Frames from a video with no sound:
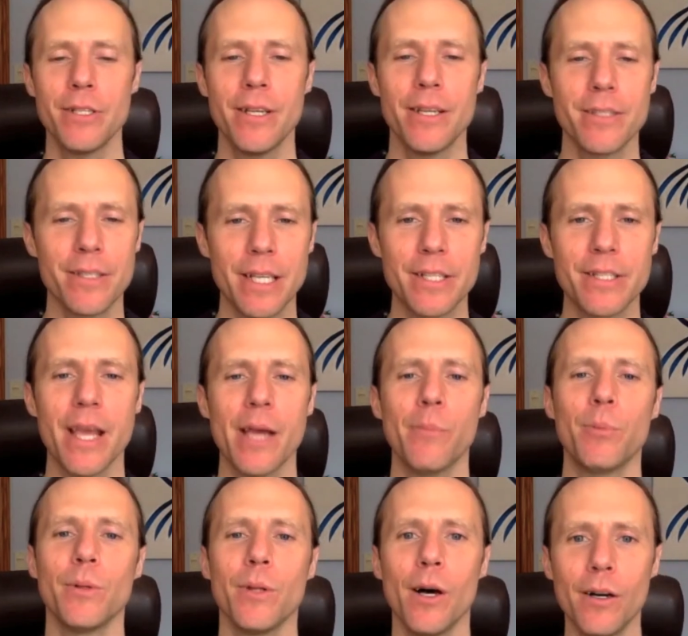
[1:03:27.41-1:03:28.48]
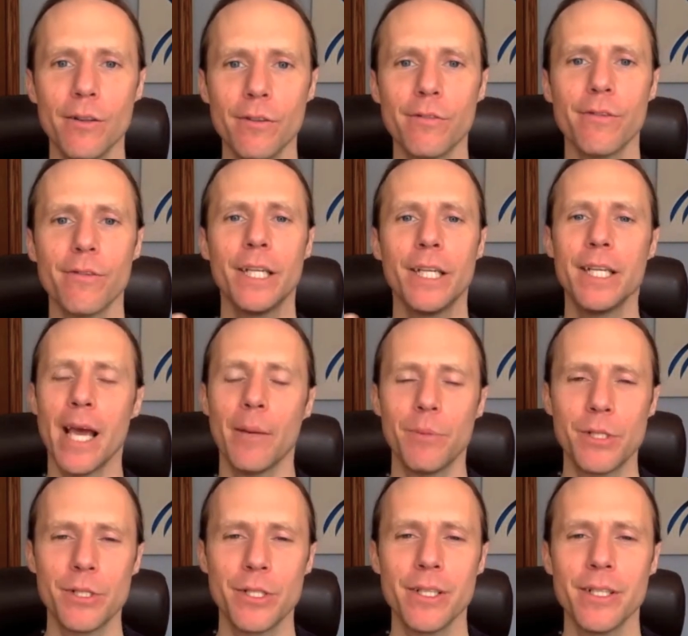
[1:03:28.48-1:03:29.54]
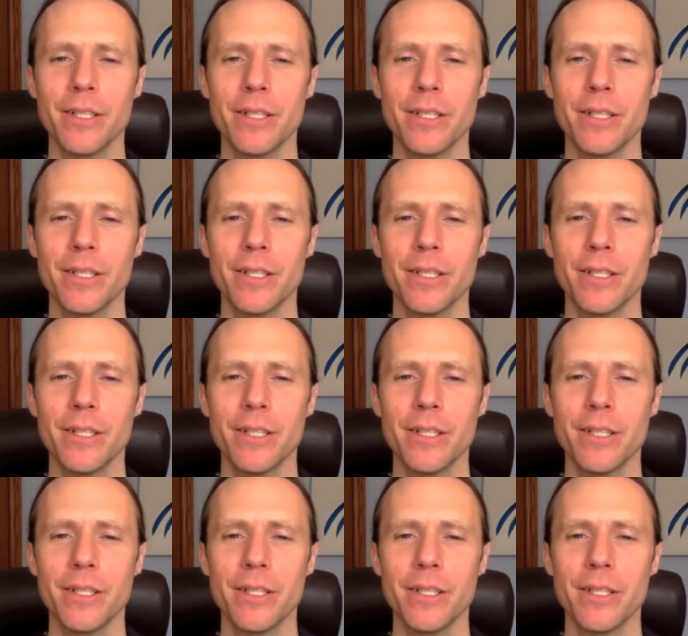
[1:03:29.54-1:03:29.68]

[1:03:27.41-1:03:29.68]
as an example of an adaptogen and